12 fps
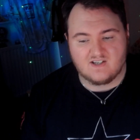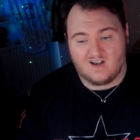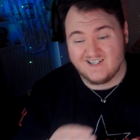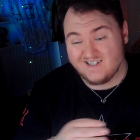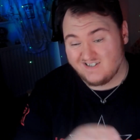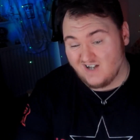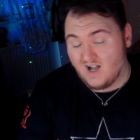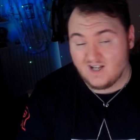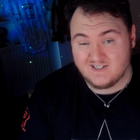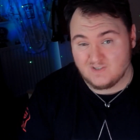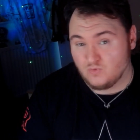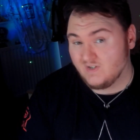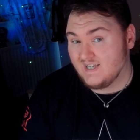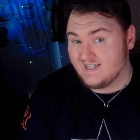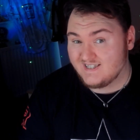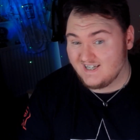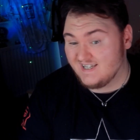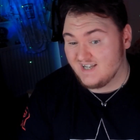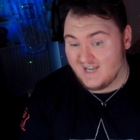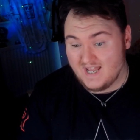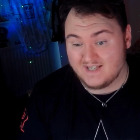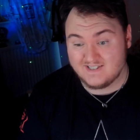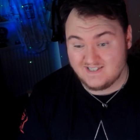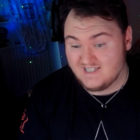I started, or at least in the
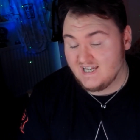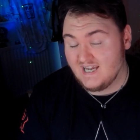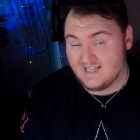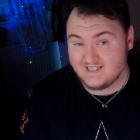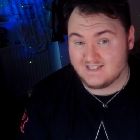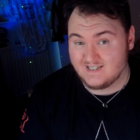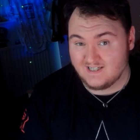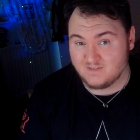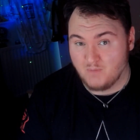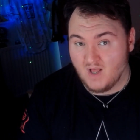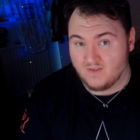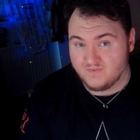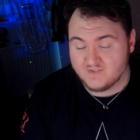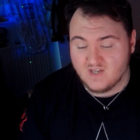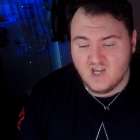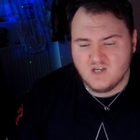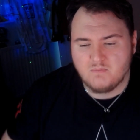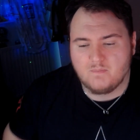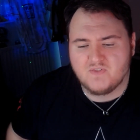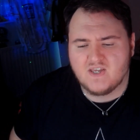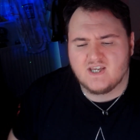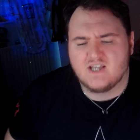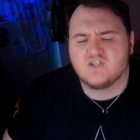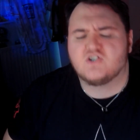last year to 6 months, you might be
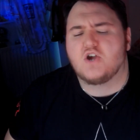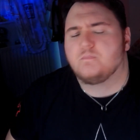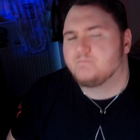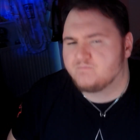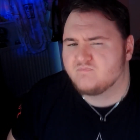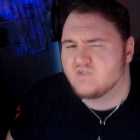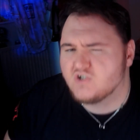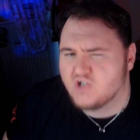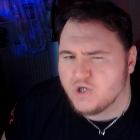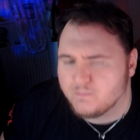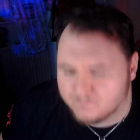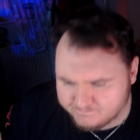thinking, Stu, you